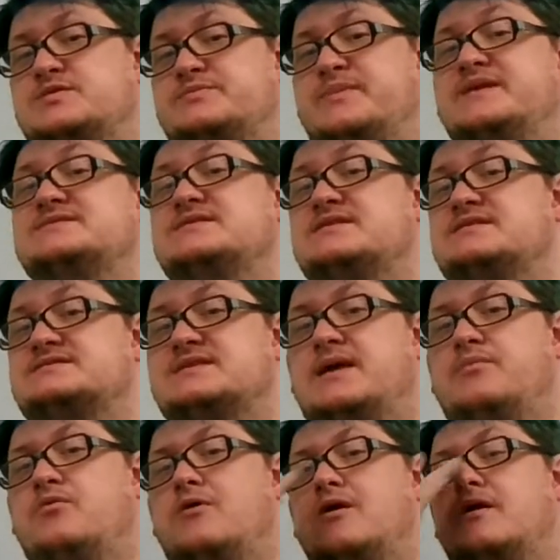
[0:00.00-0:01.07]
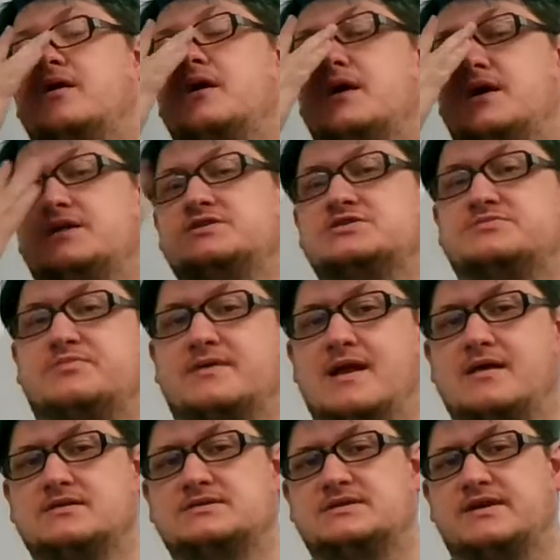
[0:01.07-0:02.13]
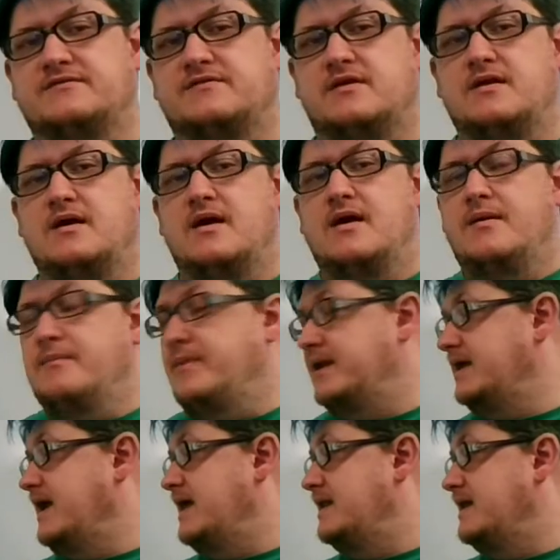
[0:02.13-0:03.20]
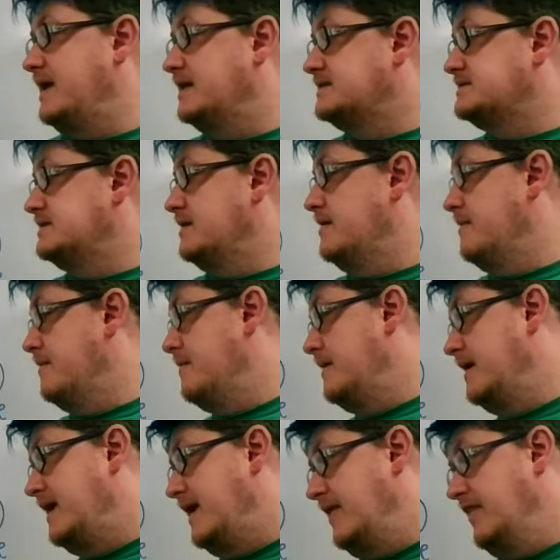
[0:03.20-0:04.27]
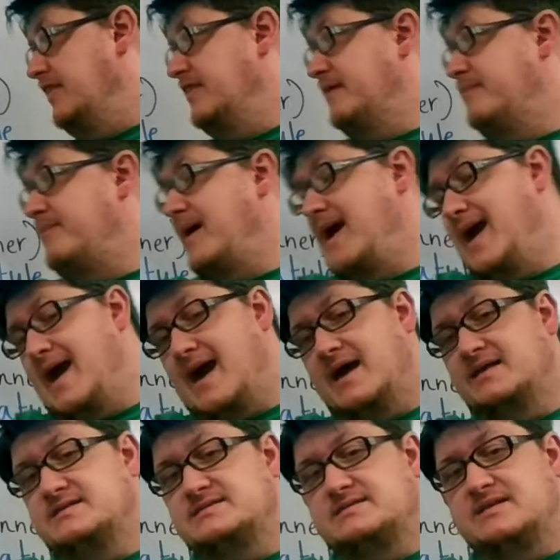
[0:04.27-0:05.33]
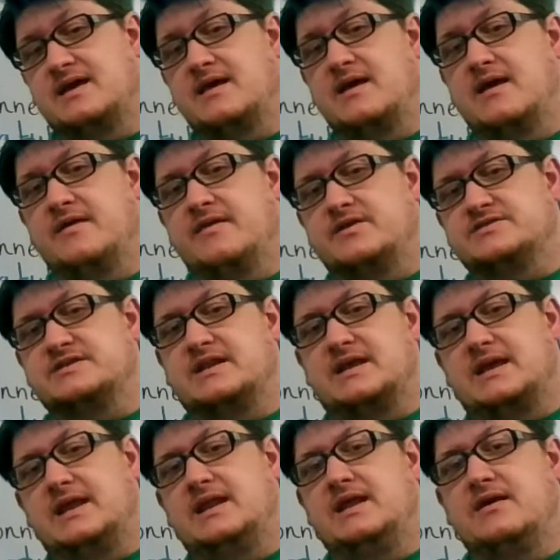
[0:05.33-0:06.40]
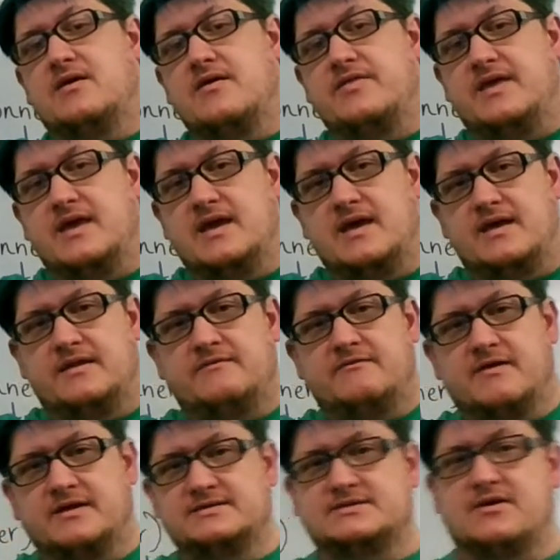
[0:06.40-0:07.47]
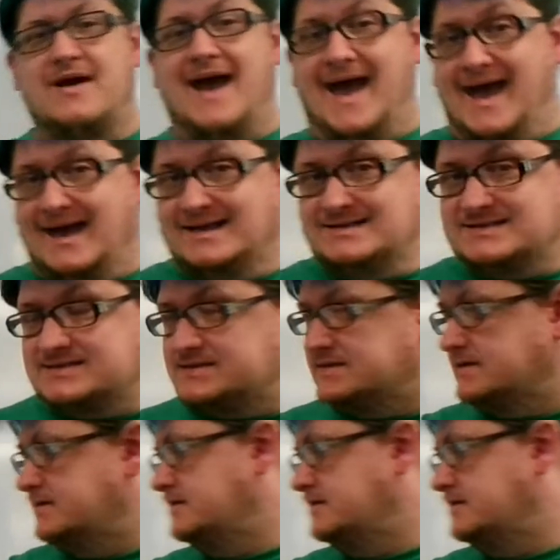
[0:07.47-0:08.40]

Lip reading: it's basically the same word, just pronounced different. But again, it's in the past. There's an ed on the end, right? So asked.